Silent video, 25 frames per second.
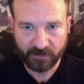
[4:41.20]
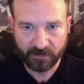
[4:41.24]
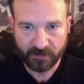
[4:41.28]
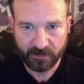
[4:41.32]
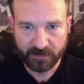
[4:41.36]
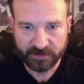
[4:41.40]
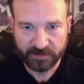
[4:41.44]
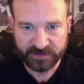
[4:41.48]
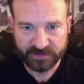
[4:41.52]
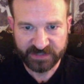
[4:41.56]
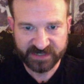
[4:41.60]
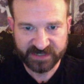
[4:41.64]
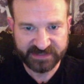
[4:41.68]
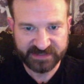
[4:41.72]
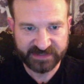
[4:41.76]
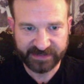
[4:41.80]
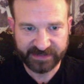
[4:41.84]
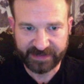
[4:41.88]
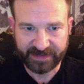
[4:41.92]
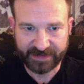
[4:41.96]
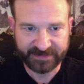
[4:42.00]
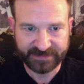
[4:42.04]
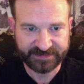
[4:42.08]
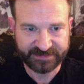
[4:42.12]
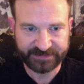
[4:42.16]
just
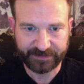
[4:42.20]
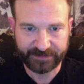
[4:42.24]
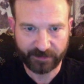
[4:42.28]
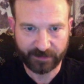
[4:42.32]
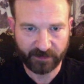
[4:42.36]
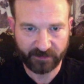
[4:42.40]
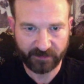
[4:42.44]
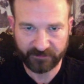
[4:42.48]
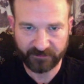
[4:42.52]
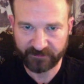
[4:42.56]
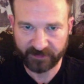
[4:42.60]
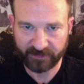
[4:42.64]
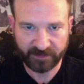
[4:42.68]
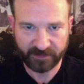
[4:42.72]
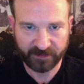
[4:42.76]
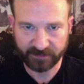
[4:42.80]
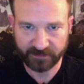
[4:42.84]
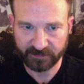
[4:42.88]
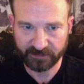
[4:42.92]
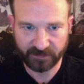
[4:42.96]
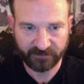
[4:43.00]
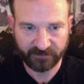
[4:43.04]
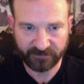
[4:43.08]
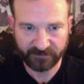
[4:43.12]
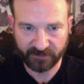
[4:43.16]
against Dove and her
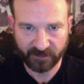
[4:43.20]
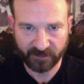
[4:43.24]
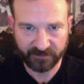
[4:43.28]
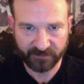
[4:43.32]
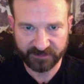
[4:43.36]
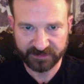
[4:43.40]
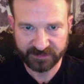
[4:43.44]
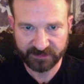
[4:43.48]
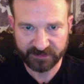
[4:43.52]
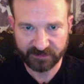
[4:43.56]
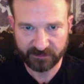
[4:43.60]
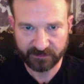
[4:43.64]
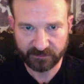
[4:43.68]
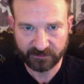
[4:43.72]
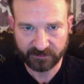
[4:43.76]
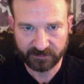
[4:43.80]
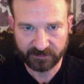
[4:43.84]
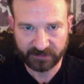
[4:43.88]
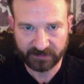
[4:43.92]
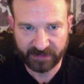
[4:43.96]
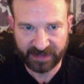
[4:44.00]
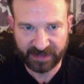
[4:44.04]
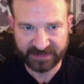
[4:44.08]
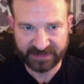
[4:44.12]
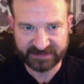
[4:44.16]
Love Doves.
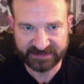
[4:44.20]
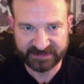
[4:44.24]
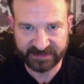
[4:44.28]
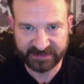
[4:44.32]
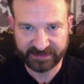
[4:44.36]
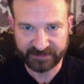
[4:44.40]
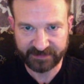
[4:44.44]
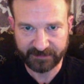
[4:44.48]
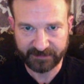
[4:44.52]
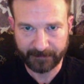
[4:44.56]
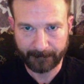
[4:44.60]
That's it.